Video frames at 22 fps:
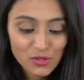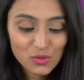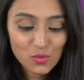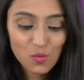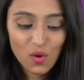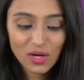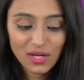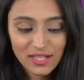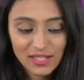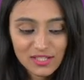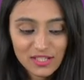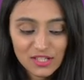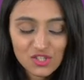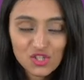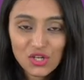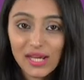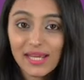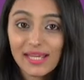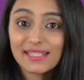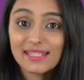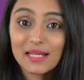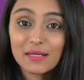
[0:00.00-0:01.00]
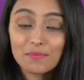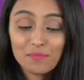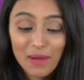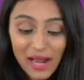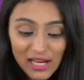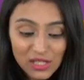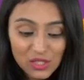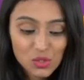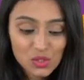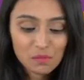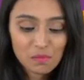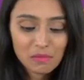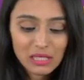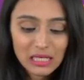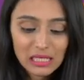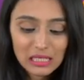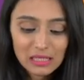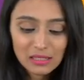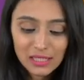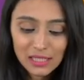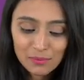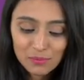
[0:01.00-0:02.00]
So what is the change? That BYJU'S mini
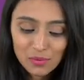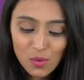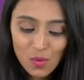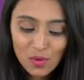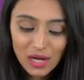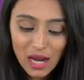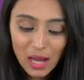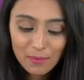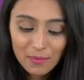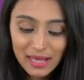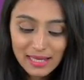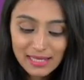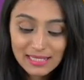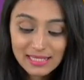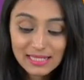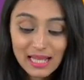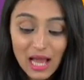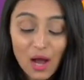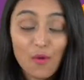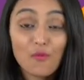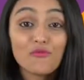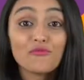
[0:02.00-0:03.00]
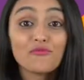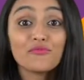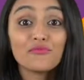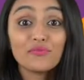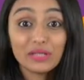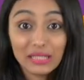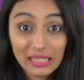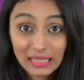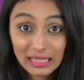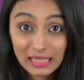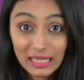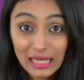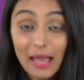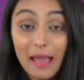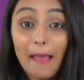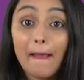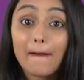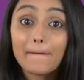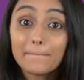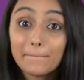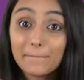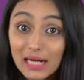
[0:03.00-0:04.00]
learning program is now free,
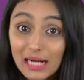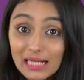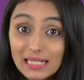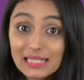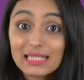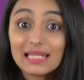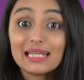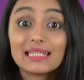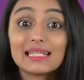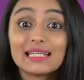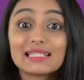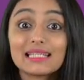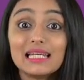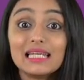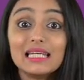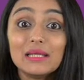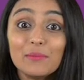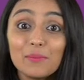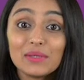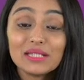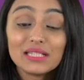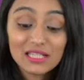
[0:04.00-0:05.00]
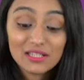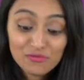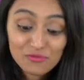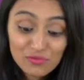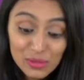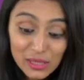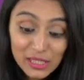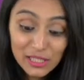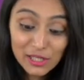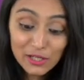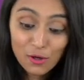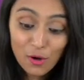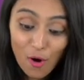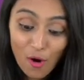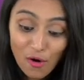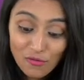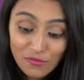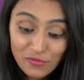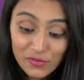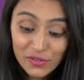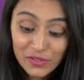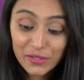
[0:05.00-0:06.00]
but it is a limited period
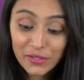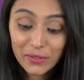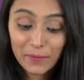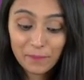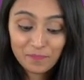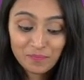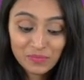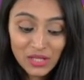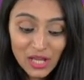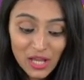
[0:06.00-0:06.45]
offer.